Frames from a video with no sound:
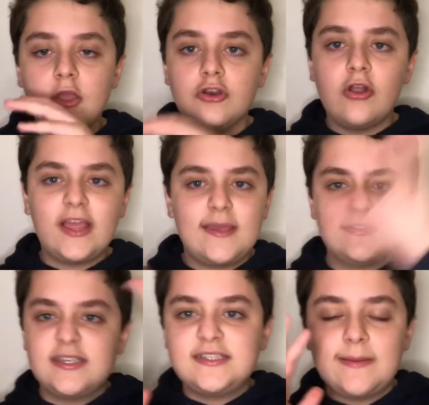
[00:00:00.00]
Not like it
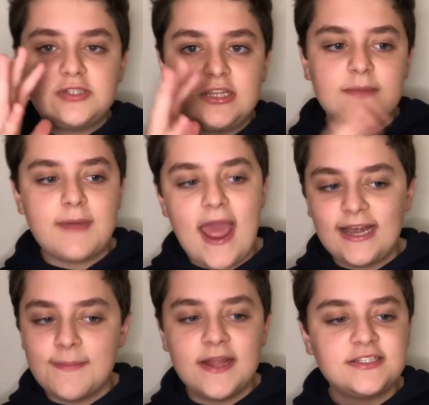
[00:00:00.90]
was exceptionally bad
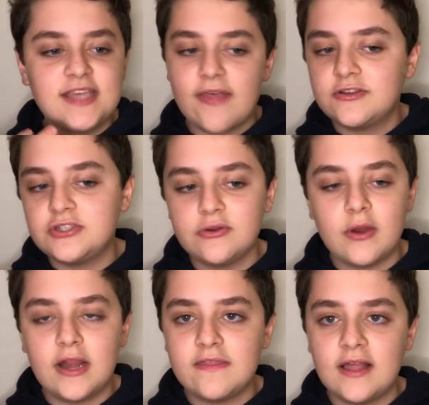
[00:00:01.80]
compared to the other two or
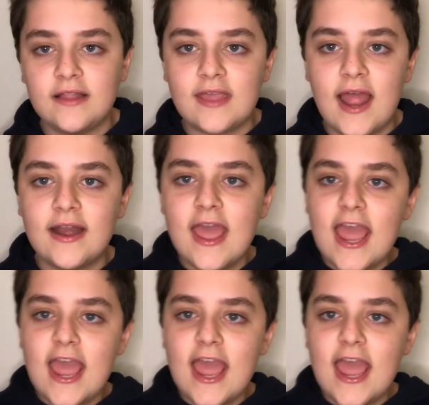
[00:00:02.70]
anything like that.